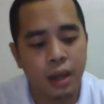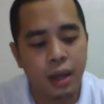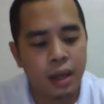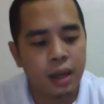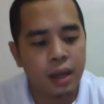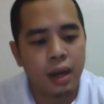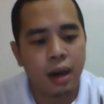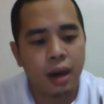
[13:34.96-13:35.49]

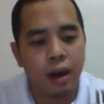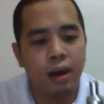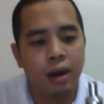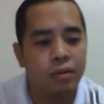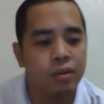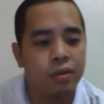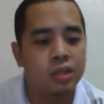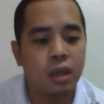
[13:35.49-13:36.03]
The
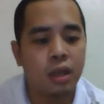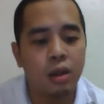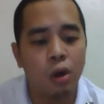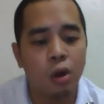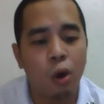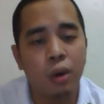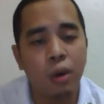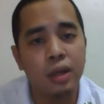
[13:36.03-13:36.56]
single
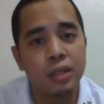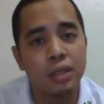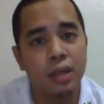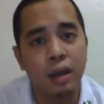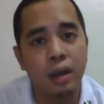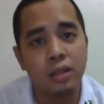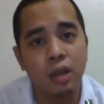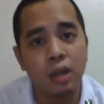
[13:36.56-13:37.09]
O-ring design
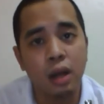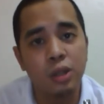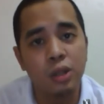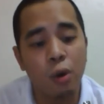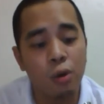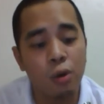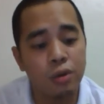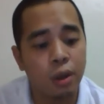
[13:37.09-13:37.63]
is also
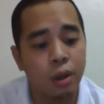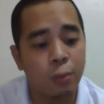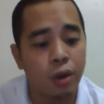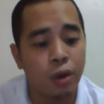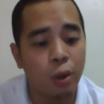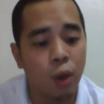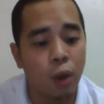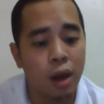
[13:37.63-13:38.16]
holding up pretty
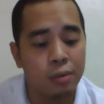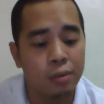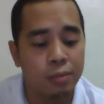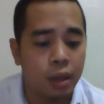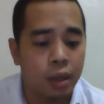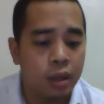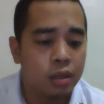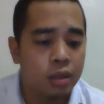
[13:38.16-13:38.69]
well.
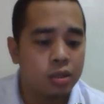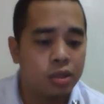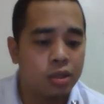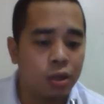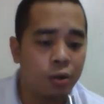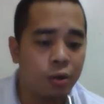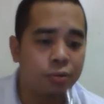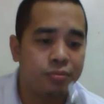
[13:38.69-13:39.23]

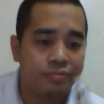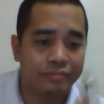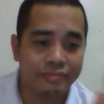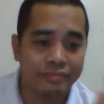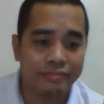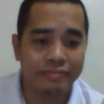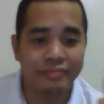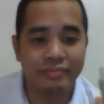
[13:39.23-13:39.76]
So
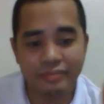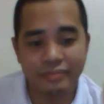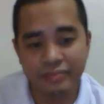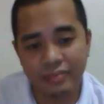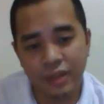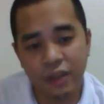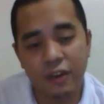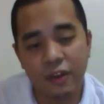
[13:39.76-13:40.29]

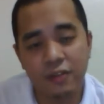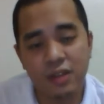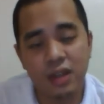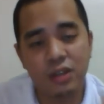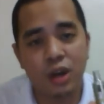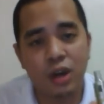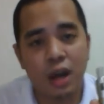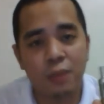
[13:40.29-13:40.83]
15
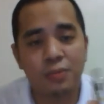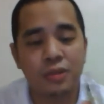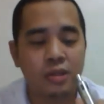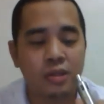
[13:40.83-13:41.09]
drops.